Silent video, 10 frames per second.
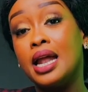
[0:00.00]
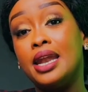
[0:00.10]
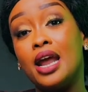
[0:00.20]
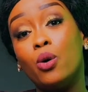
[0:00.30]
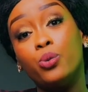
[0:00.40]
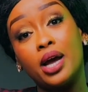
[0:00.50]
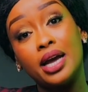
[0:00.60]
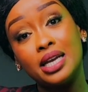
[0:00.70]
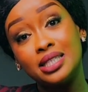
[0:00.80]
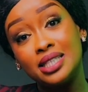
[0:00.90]
Now we are
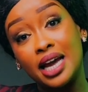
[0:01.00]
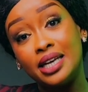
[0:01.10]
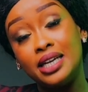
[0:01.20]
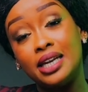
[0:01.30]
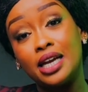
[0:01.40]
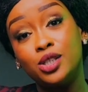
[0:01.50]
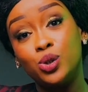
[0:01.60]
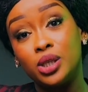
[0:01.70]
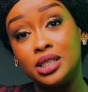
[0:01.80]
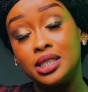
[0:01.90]
inside. In
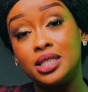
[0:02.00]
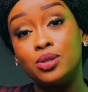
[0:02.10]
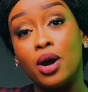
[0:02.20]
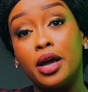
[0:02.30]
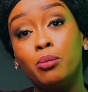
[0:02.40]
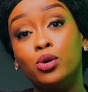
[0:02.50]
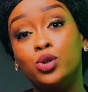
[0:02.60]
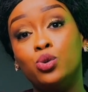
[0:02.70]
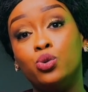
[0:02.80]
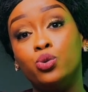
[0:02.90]
1926, they were able
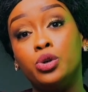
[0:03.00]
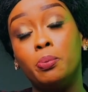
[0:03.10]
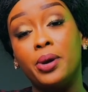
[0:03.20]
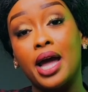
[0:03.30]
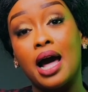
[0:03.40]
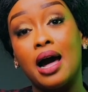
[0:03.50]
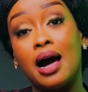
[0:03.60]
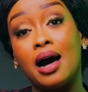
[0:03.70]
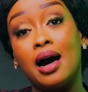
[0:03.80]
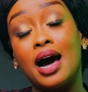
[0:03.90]
to repair
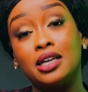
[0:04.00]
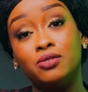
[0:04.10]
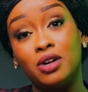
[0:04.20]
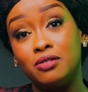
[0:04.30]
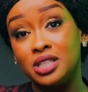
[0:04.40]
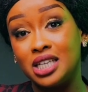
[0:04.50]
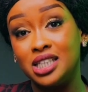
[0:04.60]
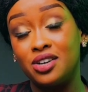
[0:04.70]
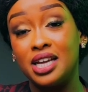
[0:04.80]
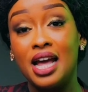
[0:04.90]
a heart valve
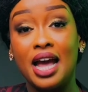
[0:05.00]
surgery.